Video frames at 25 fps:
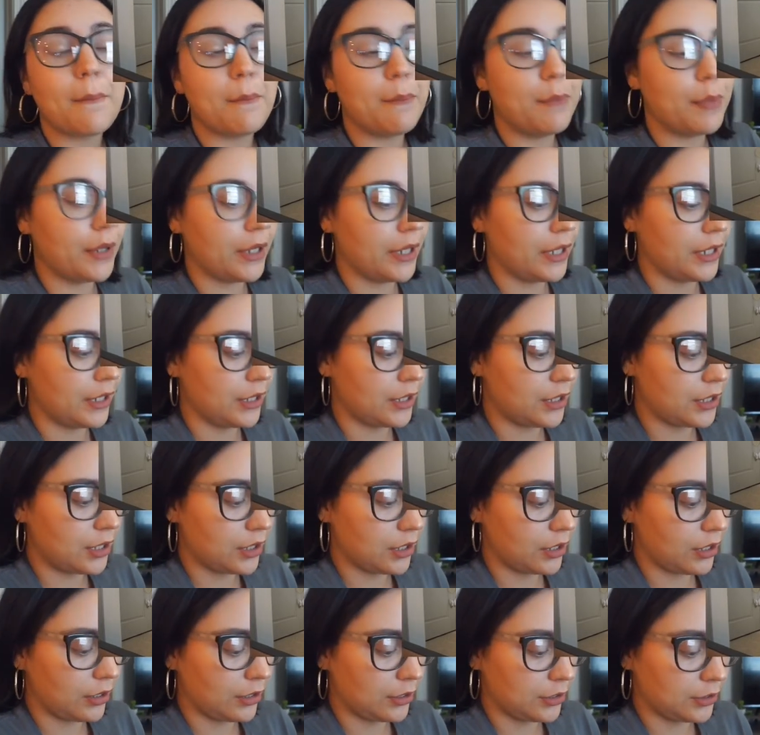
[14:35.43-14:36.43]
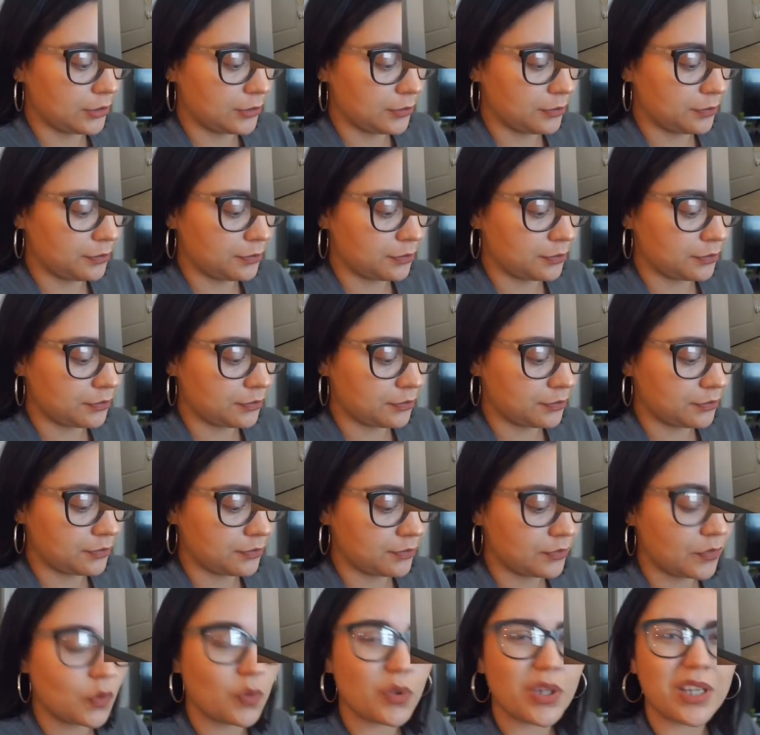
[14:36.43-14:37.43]
But
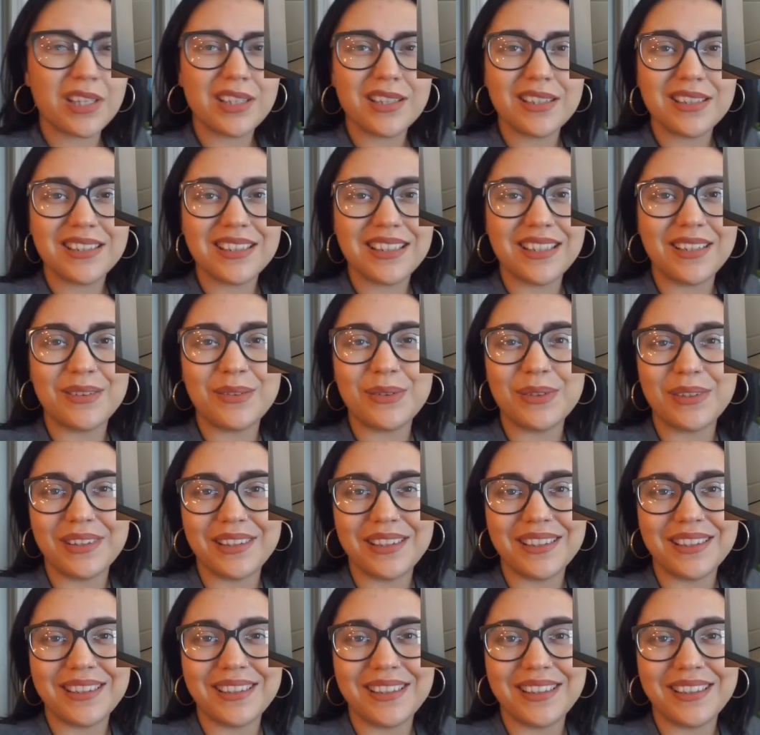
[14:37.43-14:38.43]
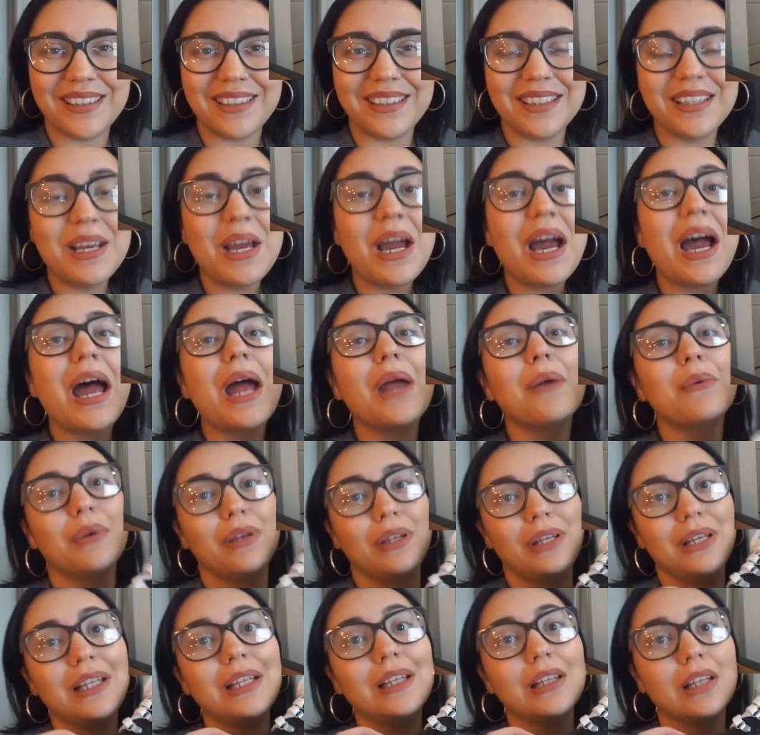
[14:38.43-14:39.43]
I really need it. I
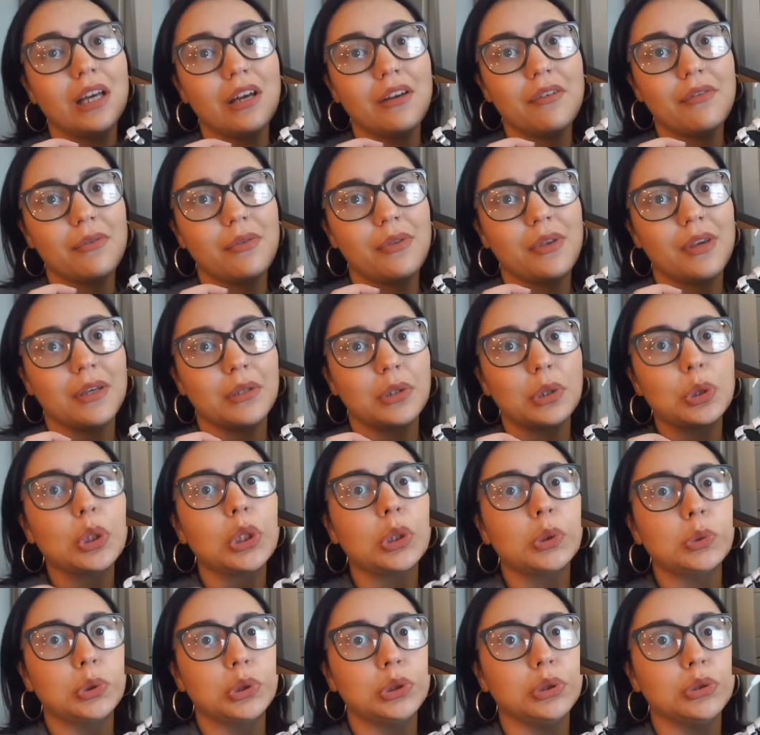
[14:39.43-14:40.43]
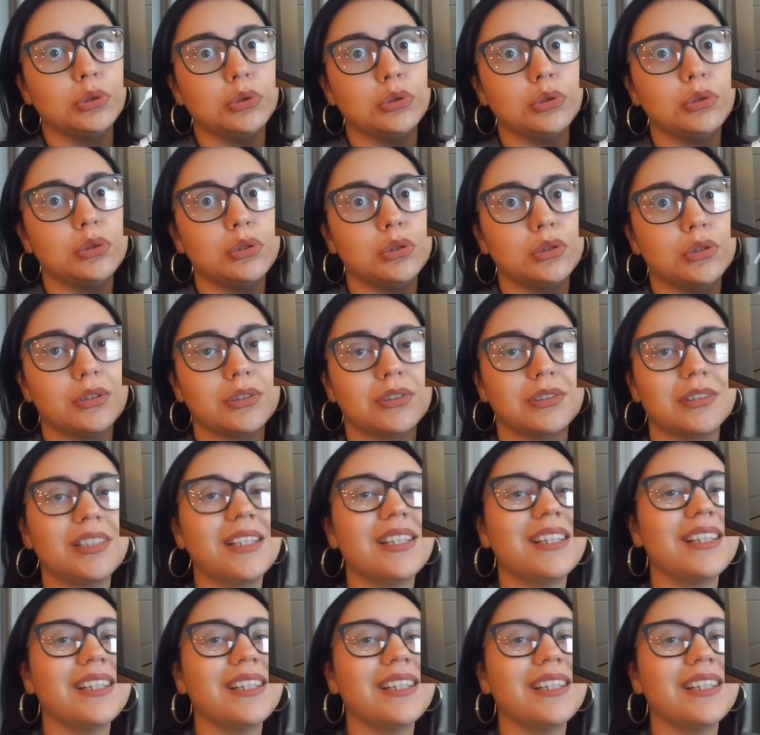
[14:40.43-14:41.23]
really love these, so I really needed it.